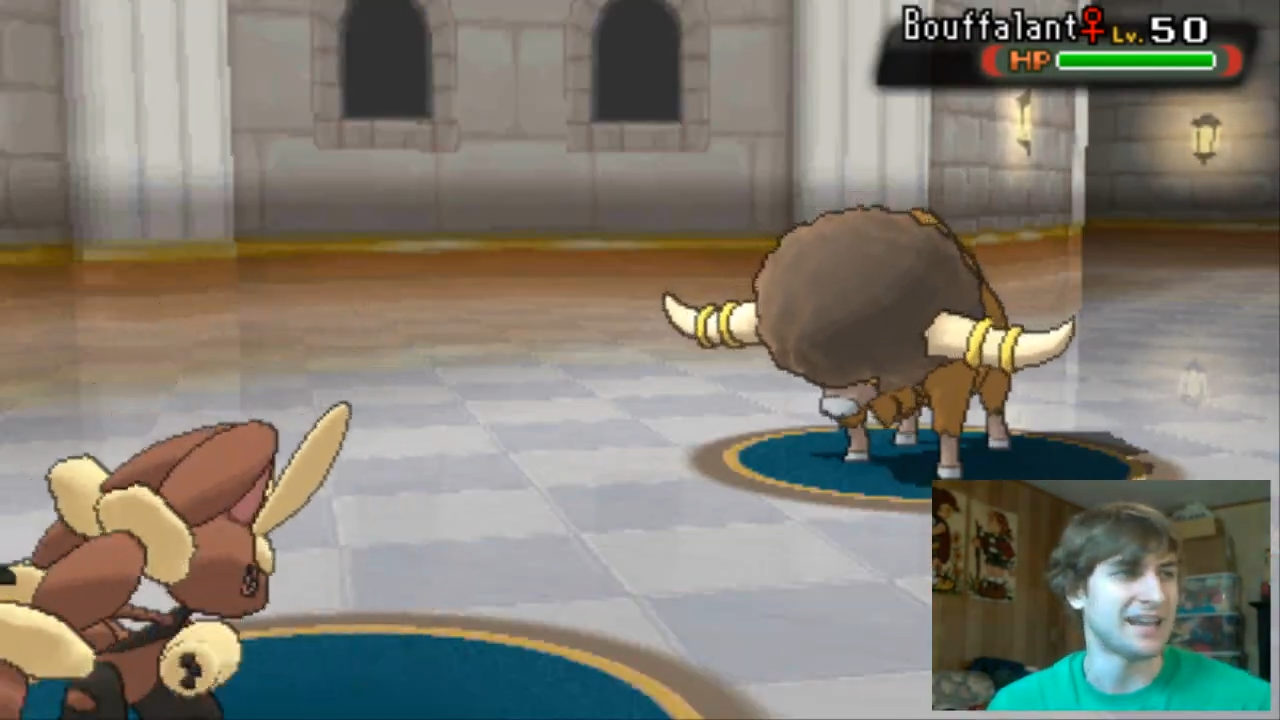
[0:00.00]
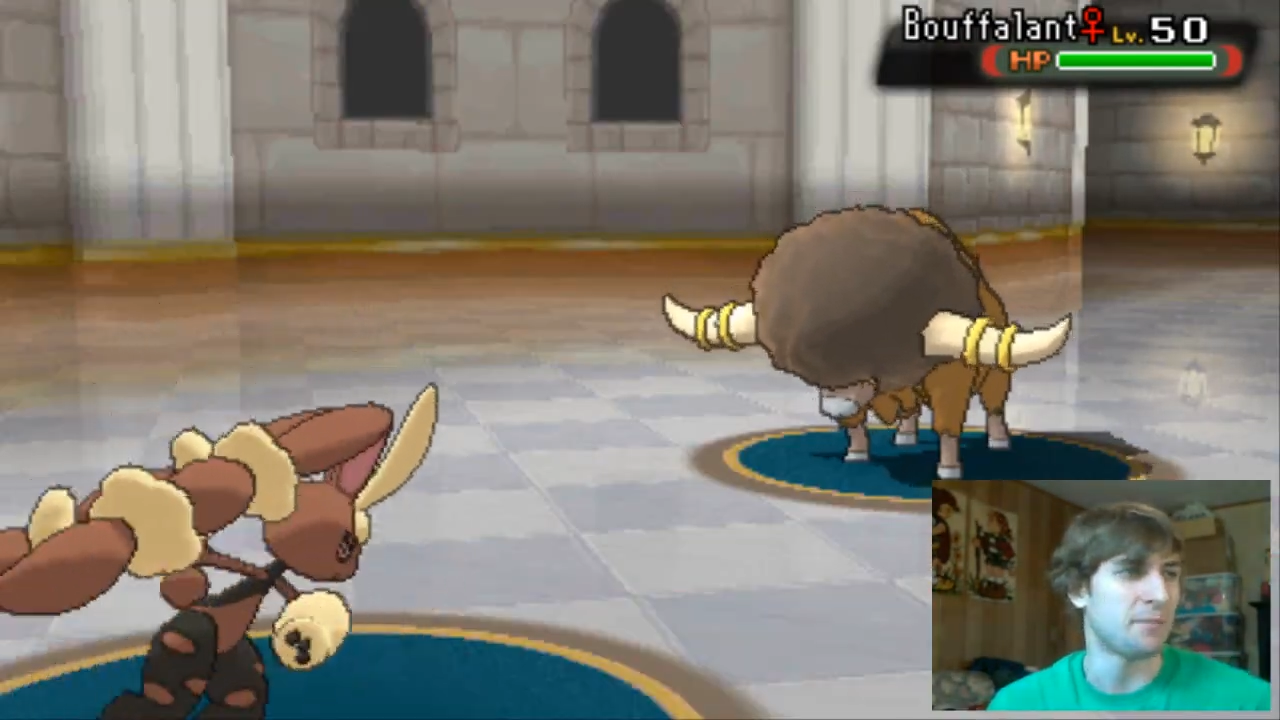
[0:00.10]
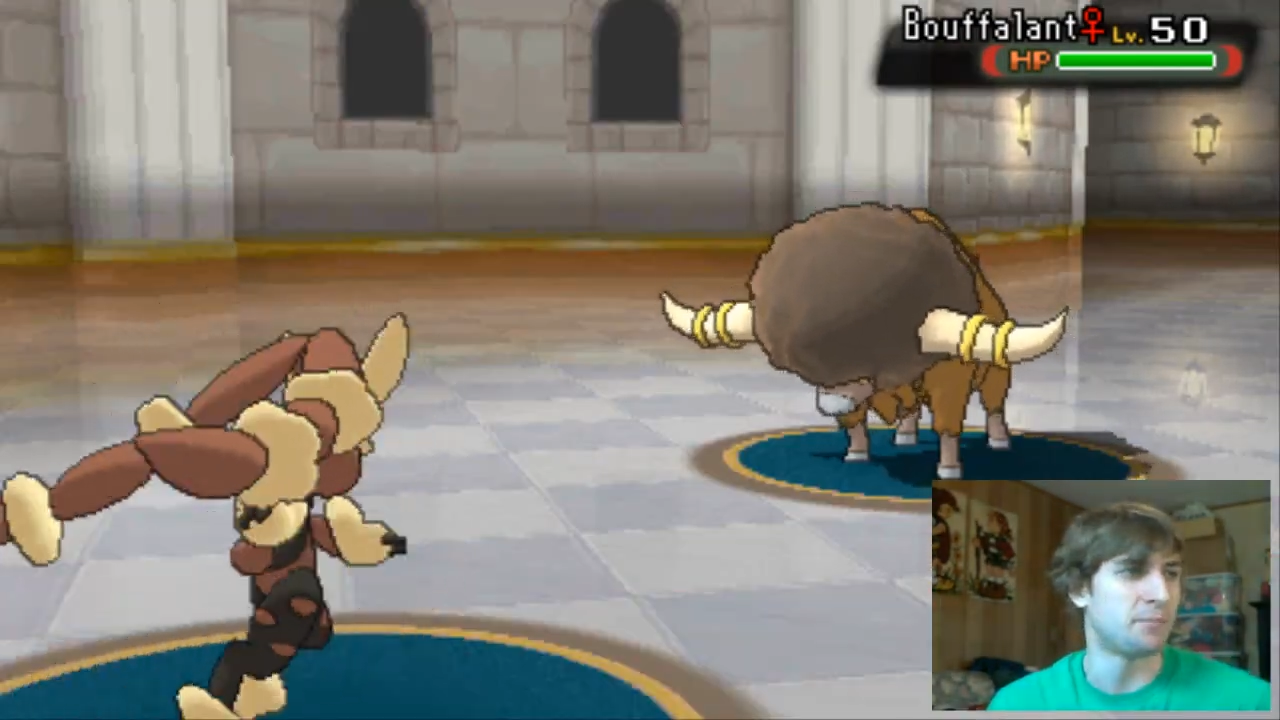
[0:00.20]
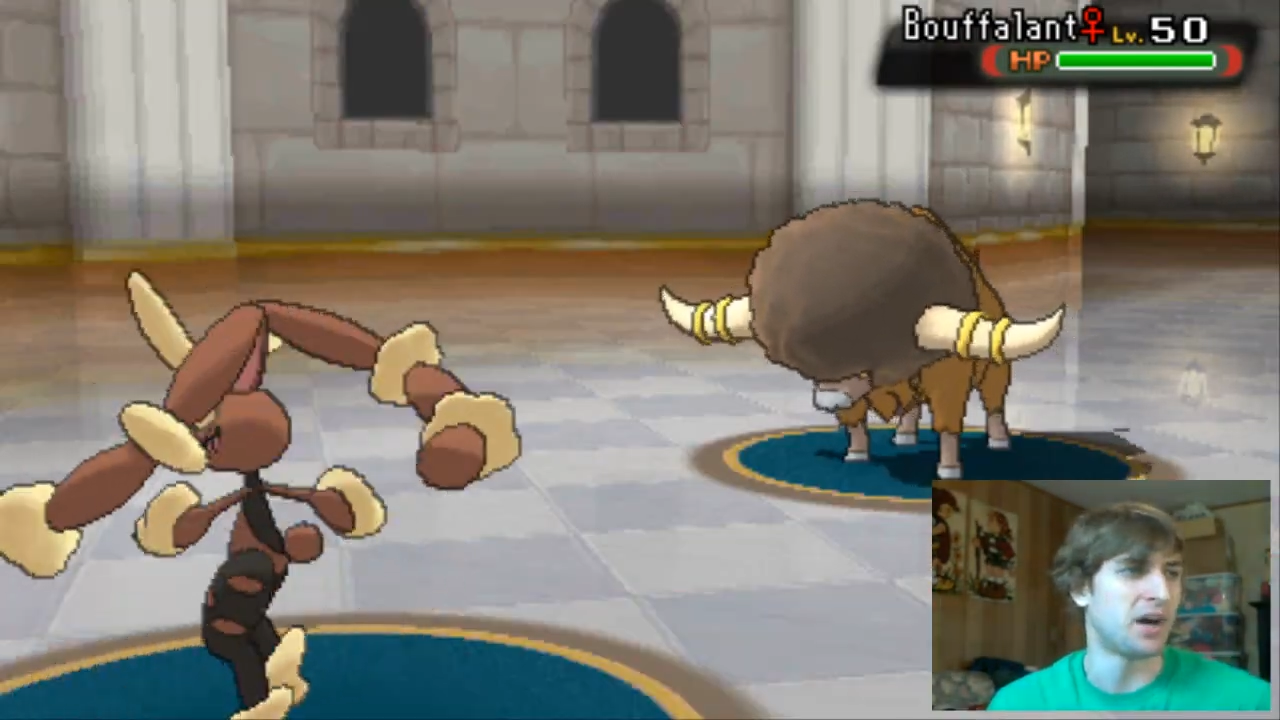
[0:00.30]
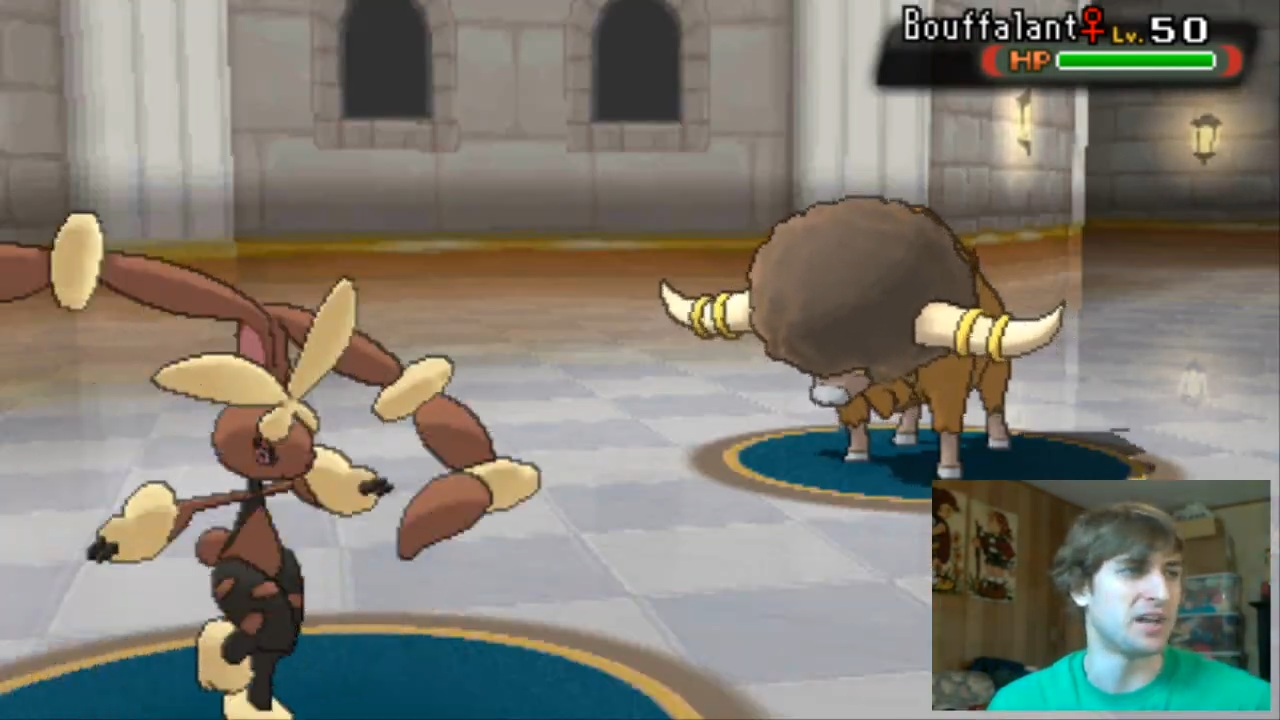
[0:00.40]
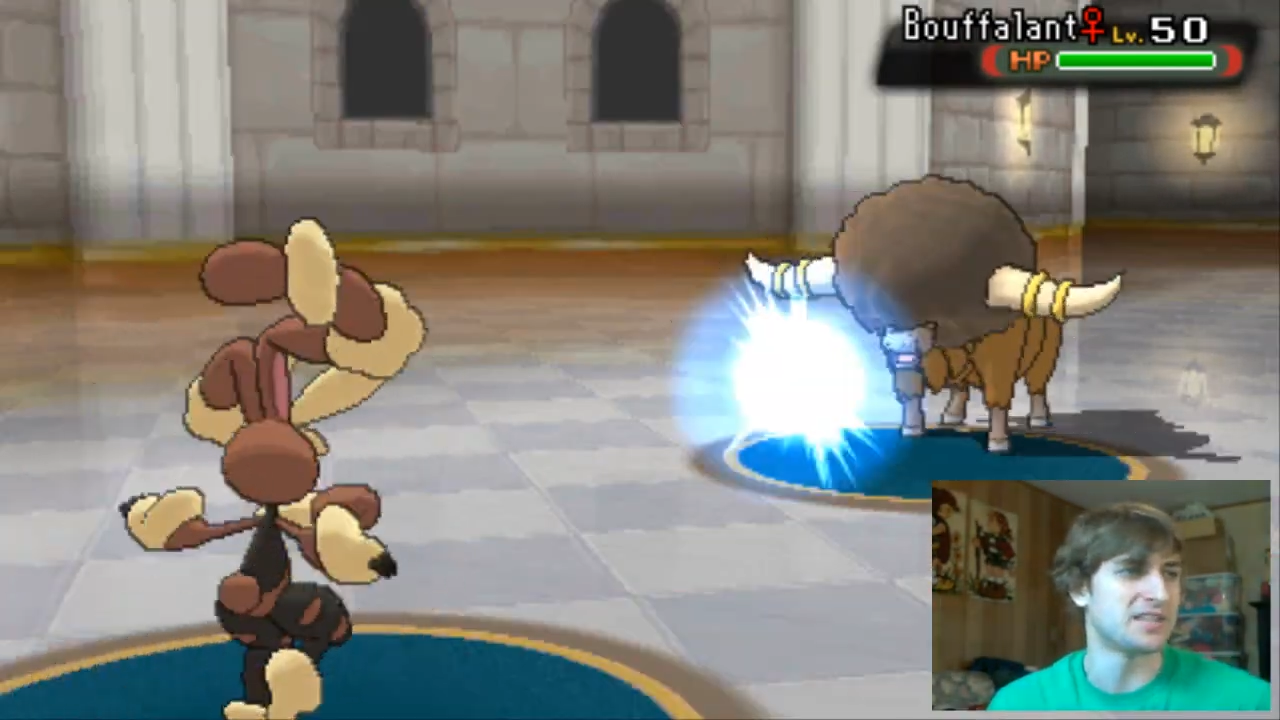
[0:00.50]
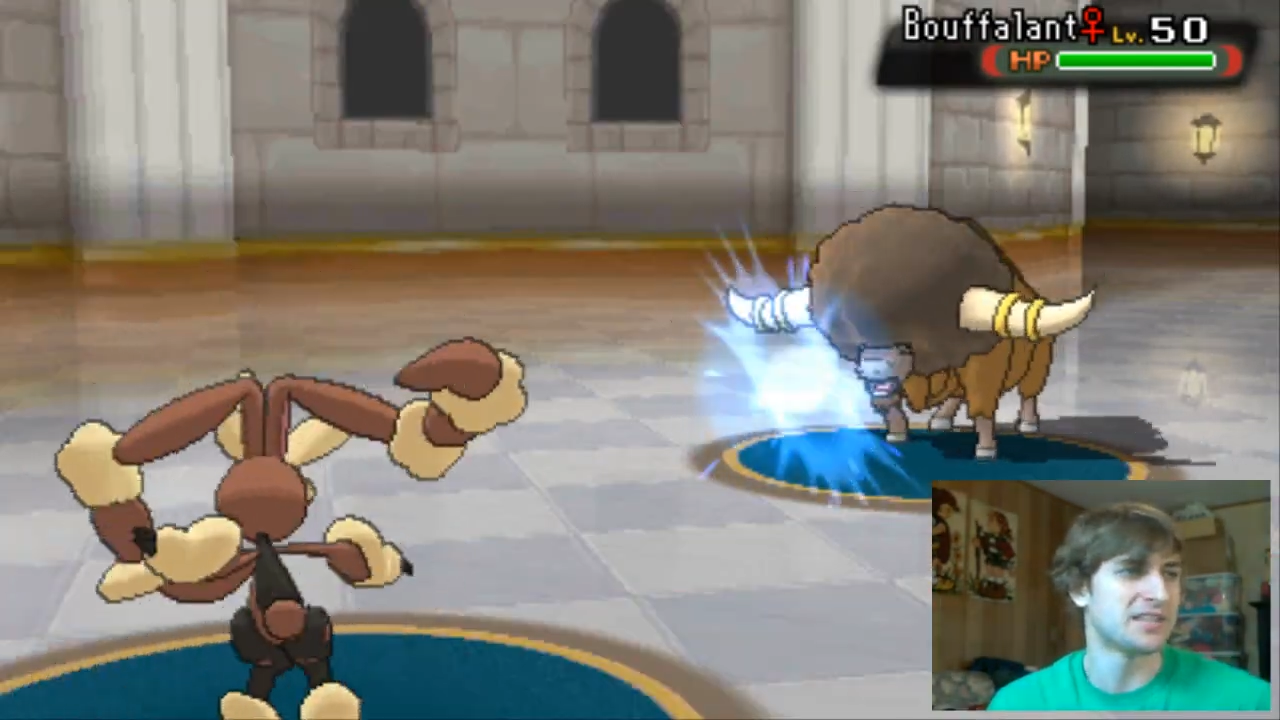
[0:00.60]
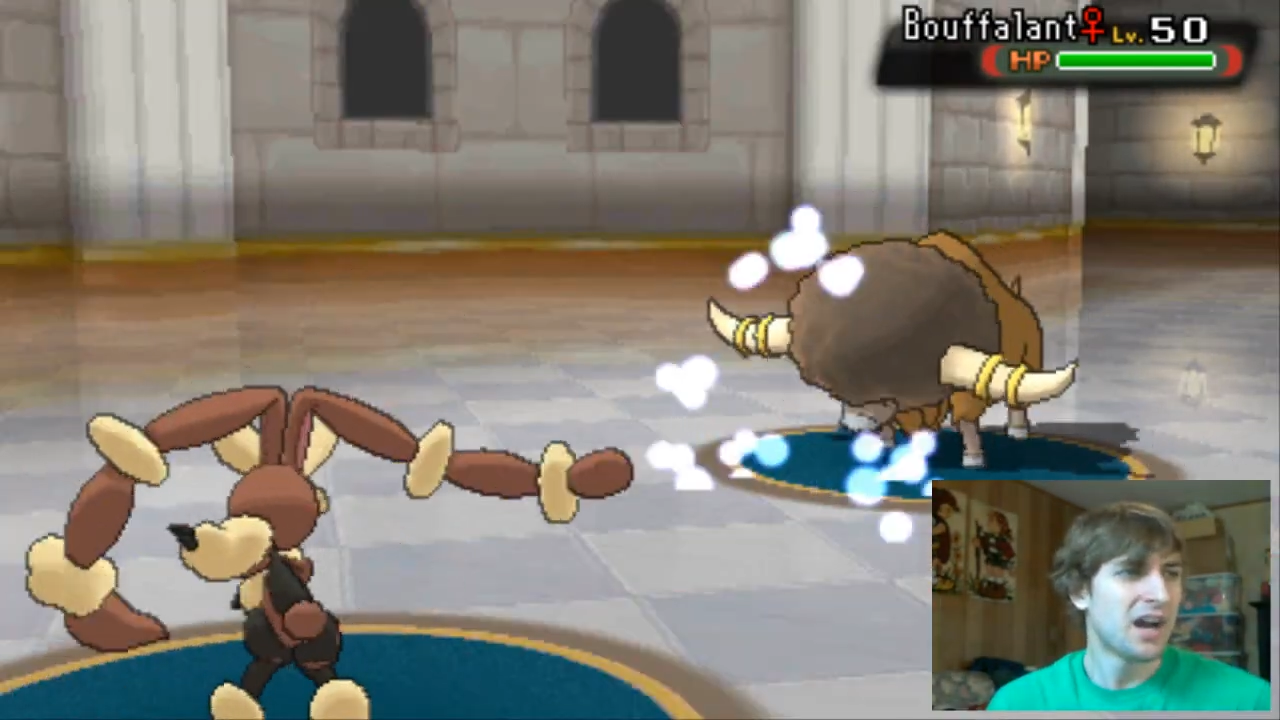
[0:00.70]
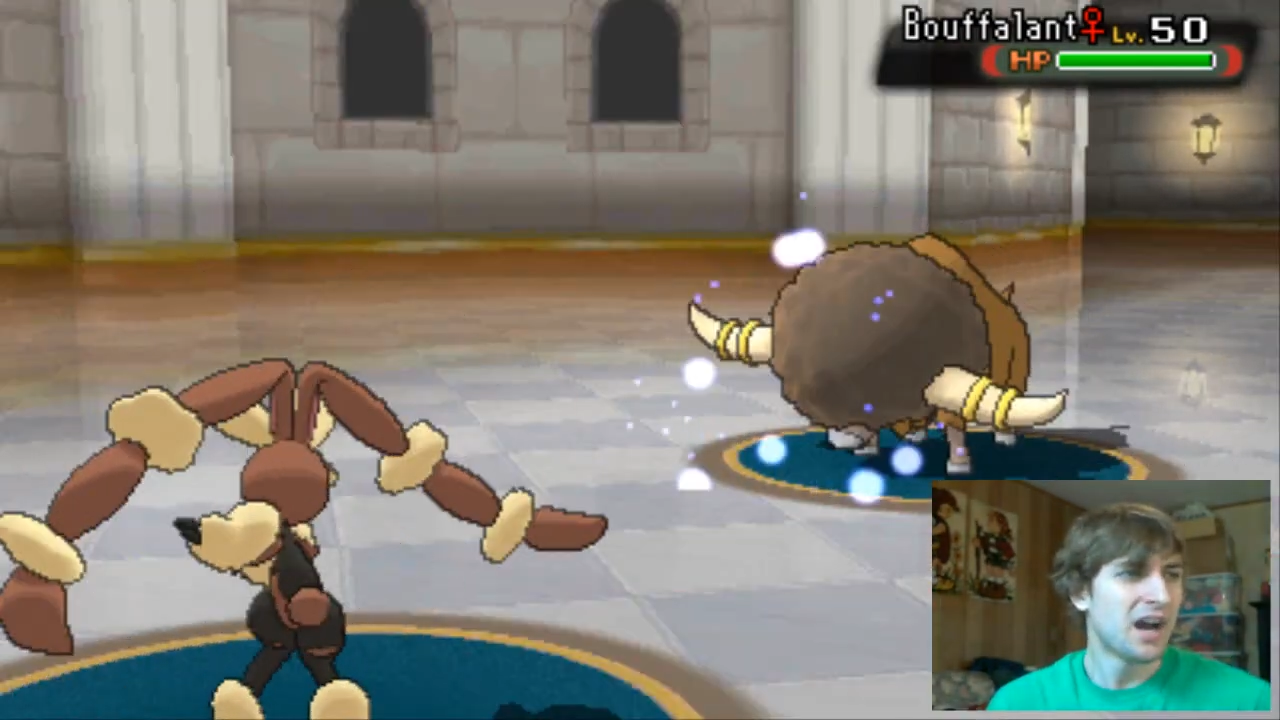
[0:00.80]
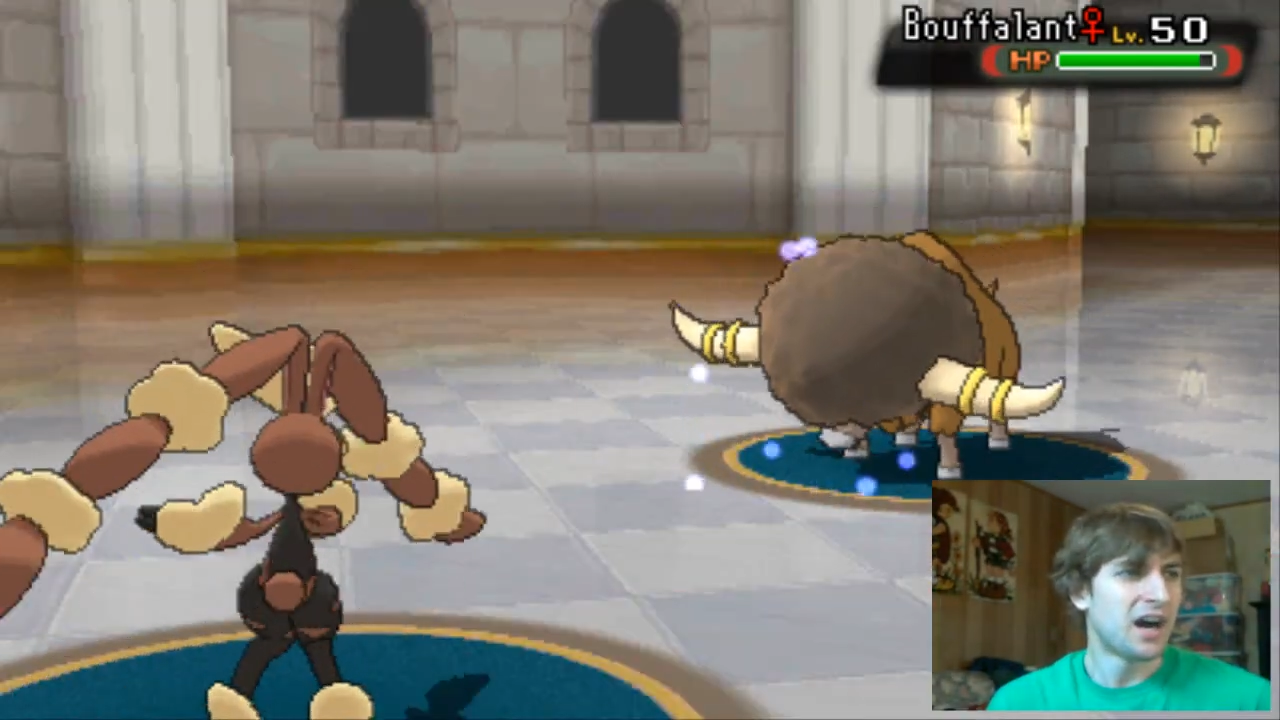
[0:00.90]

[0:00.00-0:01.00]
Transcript: Got buns?